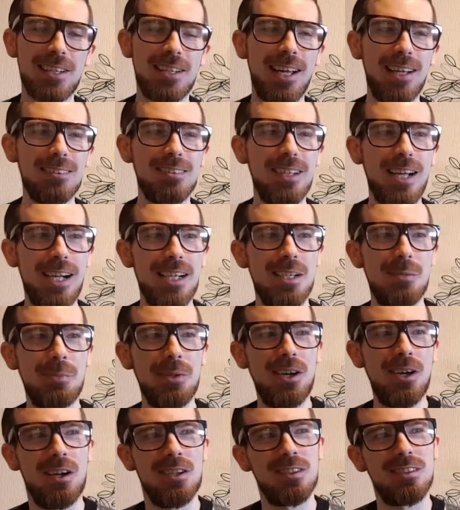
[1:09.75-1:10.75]
That's kind of
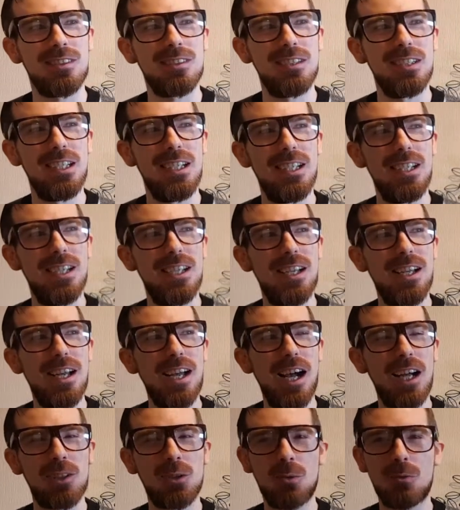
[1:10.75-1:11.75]
because
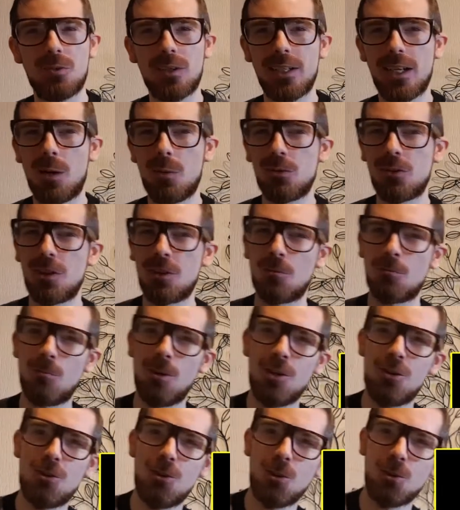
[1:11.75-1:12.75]
I don't think I was an
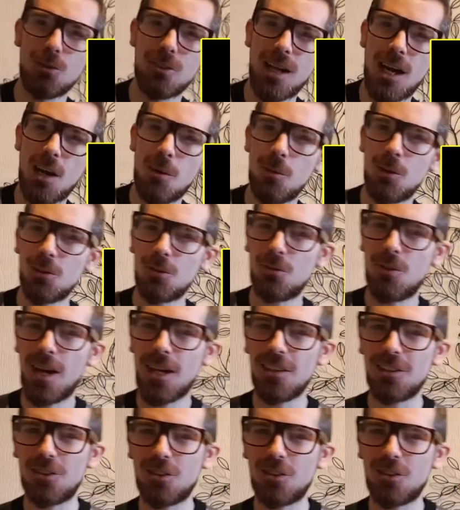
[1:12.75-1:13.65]
original Star Wars fan,